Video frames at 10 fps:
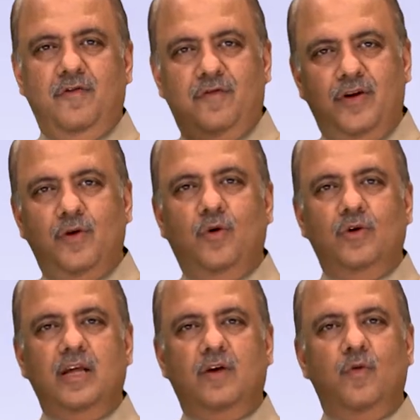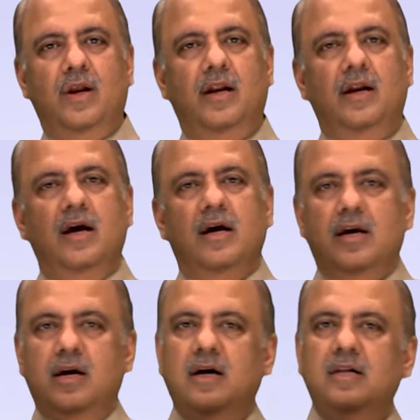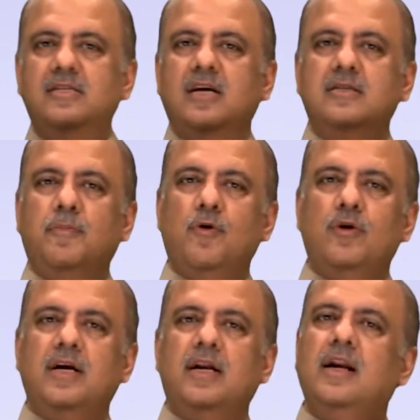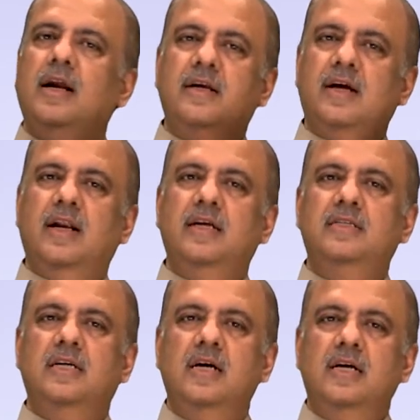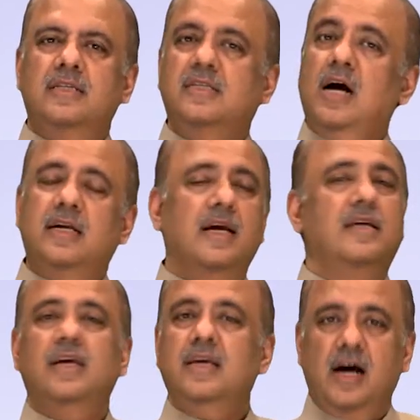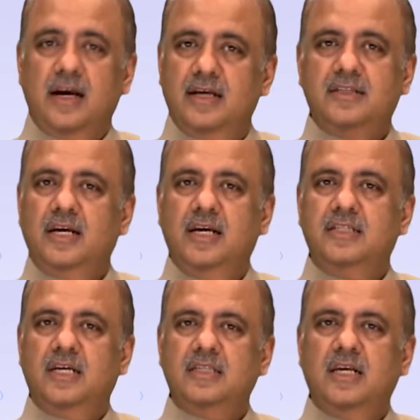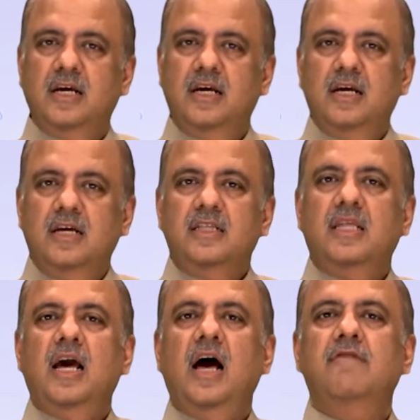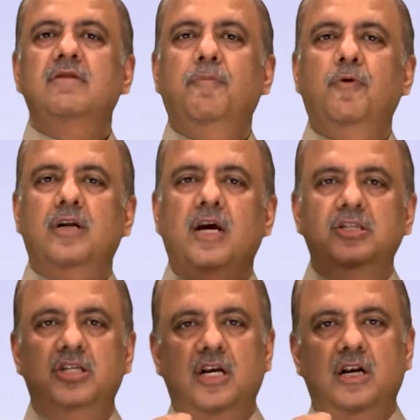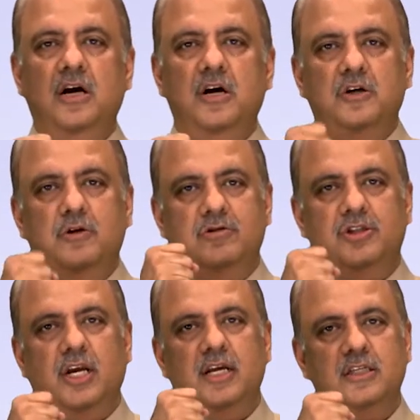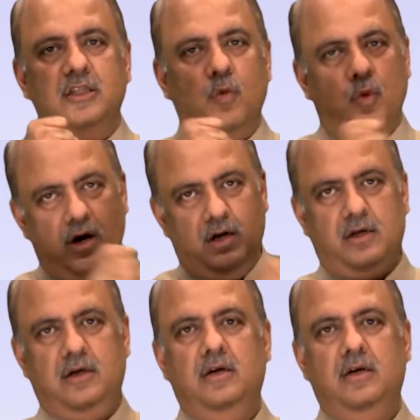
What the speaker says: We know that when girls are supported and encouraged, starting at the youngest ages, they have the potential to change the world,